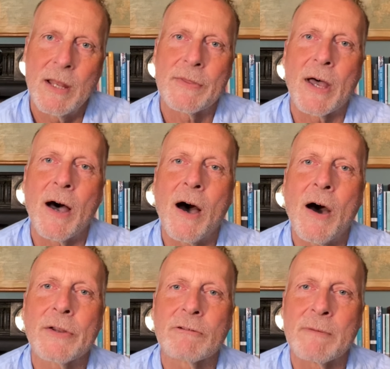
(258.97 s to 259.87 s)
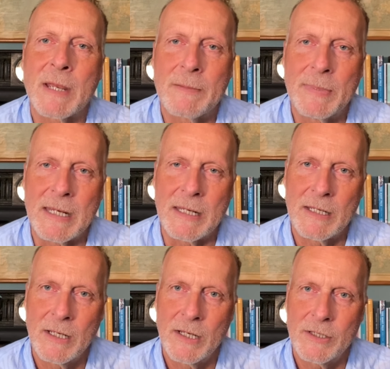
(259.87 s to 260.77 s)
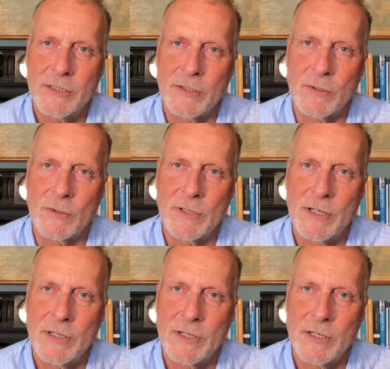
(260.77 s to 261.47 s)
the harder it may be to